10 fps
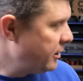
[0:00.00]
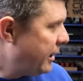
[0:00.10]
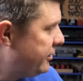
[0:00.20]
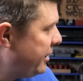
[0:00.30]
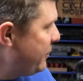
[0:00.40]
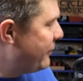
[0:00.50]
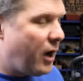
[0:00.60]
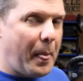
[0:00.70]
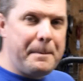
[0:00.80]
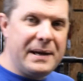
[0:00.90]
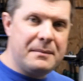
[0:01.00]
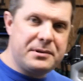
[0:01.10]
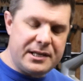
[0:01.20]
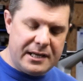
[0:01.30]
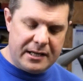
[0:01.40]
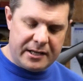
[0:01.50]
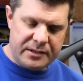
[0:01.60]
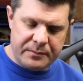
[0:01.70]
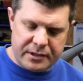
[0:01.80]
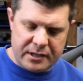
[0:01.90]
Okay, today we've got a BMC.
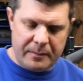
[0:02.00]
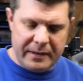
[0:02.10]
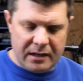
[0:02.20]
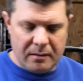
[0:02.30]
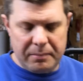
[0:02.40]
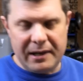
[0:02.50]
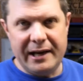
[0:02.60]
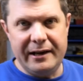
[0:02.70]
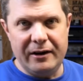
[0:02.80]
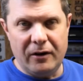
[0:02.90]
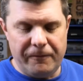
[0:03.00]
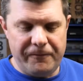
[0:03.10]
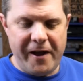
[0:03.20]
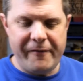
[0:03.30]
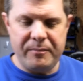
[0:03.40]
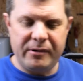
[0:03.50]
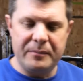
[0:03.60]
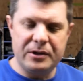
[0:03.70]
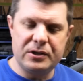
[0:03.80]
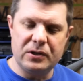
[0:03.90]
Customers just come in complaining of very
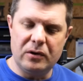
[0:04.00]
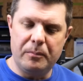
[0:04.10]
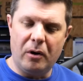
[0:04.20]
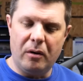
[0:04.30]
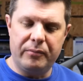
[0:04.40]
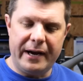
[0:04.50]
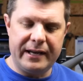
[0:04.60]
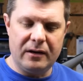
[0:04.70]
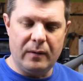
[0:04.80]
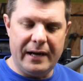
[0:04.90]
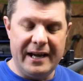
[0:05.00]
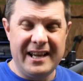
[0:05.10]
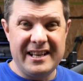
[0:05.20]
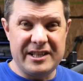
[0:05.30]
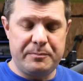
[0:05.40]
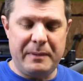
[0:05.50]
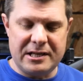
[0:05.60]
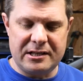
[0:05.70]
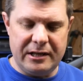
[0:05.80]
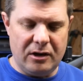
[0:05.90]
premature bottom bracket wear,
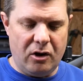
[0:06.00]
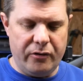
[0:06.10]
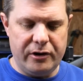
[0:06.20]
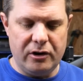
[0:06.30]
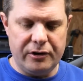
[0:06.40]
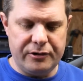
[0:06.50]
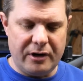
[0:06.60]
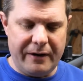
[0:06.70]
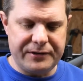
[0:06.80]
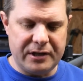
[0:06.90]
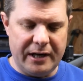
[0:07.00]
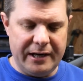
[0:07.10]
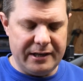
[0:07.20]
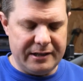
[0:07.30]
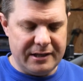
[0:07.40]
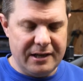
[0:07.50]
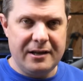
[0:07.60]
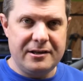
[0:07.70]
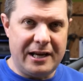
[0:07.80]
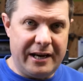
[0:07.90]
especially on the non-drive side. And
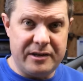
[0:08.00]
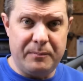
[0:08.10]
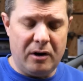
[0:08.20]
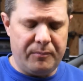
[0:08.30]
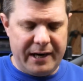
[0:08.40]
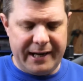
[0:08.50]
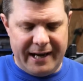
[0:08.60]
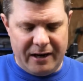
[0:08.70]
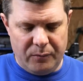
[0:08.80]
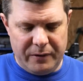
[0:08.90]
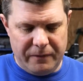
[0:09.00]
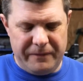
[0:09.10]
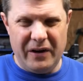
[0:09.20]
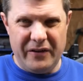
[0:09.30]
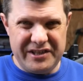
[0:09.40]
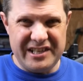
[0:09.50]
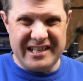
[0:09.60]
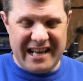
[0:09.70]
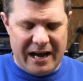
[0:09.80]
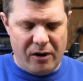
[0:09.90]
taking this bottom bracket out, we can feel that this is
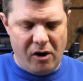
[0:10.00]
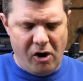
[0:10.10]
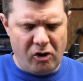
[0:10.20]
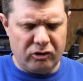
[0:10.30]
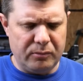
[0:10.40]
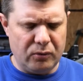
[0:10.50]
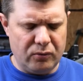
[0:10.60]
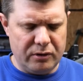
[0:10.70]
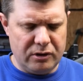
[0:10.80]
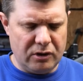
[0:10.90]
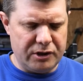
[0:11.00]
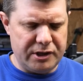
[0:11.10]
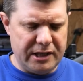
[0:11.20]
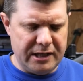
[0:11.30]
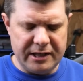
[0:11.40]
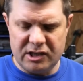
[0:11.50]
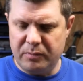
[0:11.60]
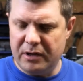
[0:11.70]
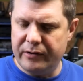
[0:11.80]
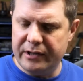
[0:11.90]
now a horrible, notchy
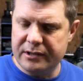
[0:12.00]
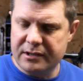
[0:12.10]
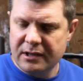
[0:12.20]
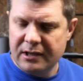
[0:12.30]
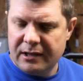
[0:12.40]
experience.